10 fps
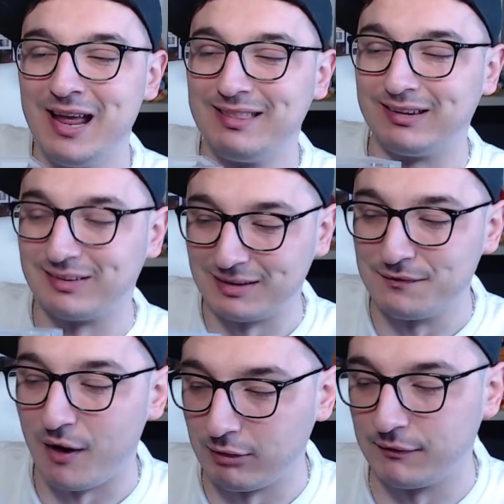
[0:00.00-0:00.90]
This is in
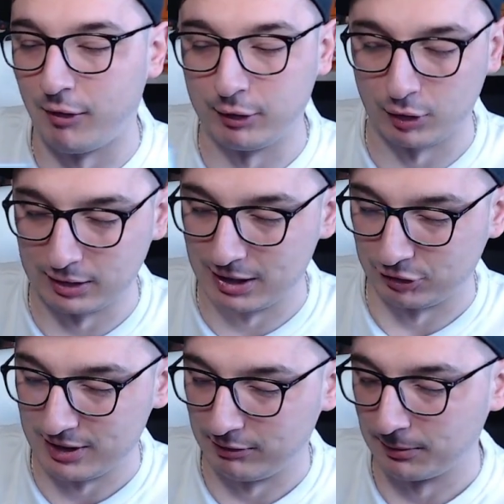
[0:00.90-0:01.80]
very good
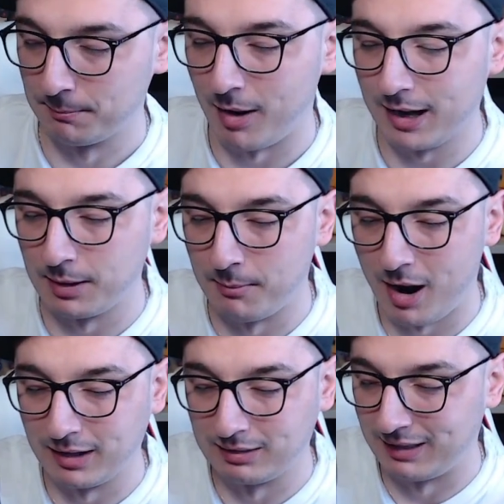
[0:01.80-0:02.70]
condition. There is a
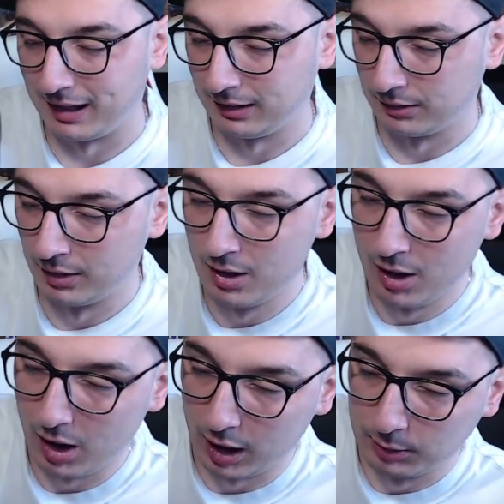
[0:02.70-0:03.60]
minor ding
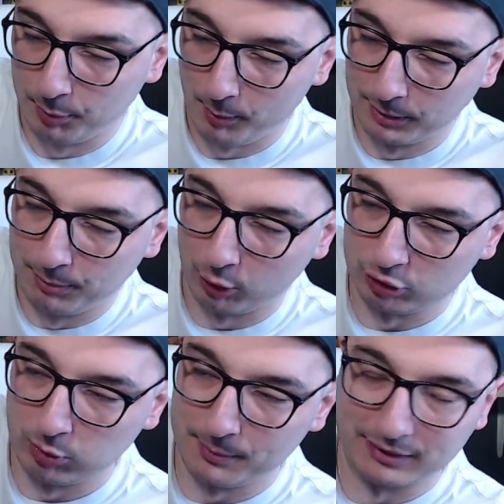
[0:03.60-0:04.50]
on the bottom of the box. You
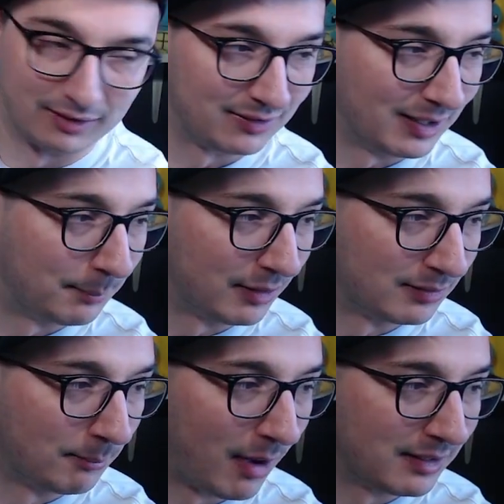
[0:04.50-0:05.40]
won't be able to see it, but it's a
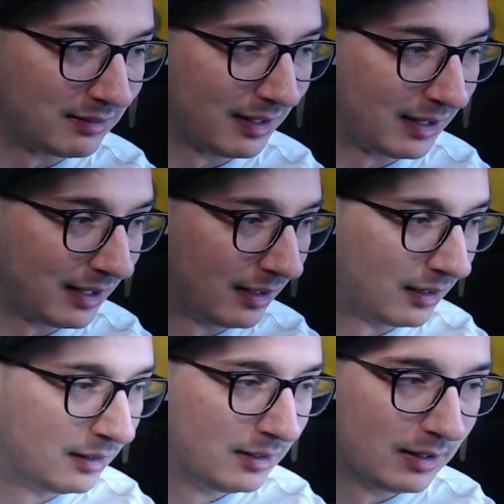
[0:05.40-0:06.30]
minor ding here.
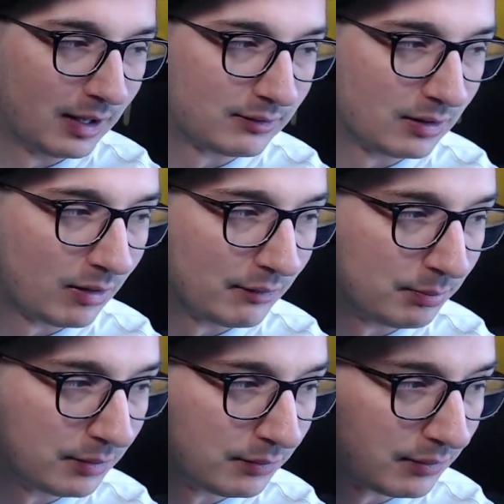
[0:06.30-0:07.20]
That's a light
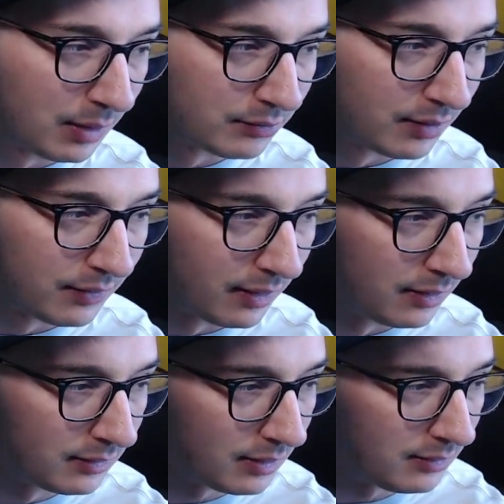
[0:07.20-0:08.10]
from the outside there.
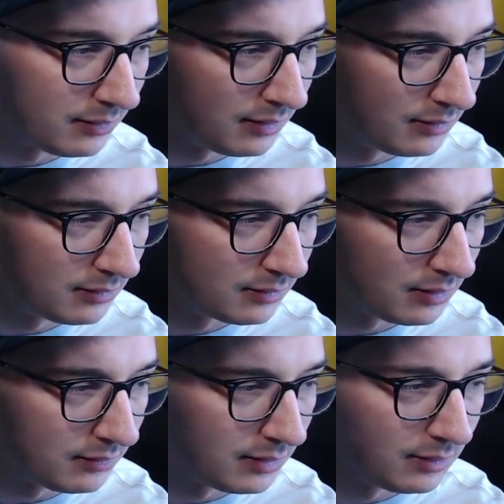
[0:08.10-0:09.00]
Can you see it? Can
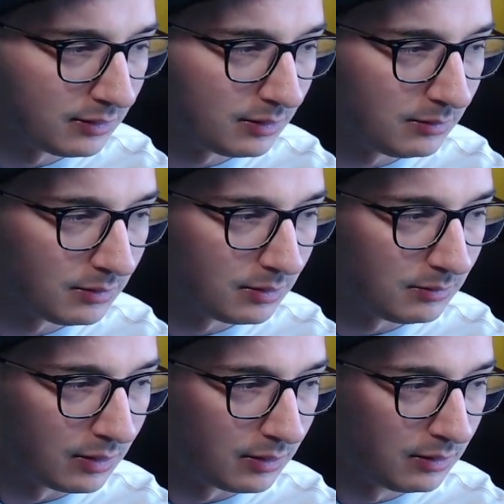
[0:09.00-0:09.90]
you see it? No,
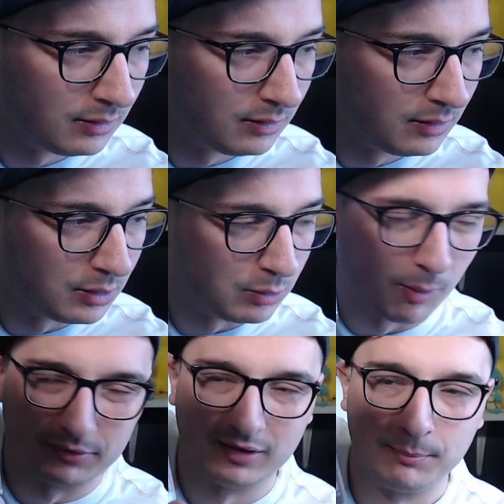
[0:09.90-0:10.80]
yeah. You won't
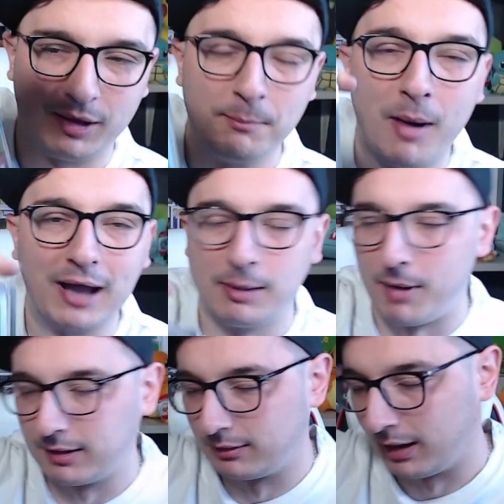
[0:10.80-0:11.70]
be able to see it, but a
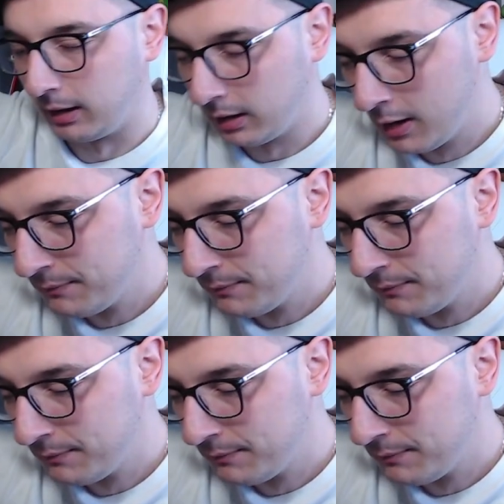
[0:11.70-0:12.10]
minor ding.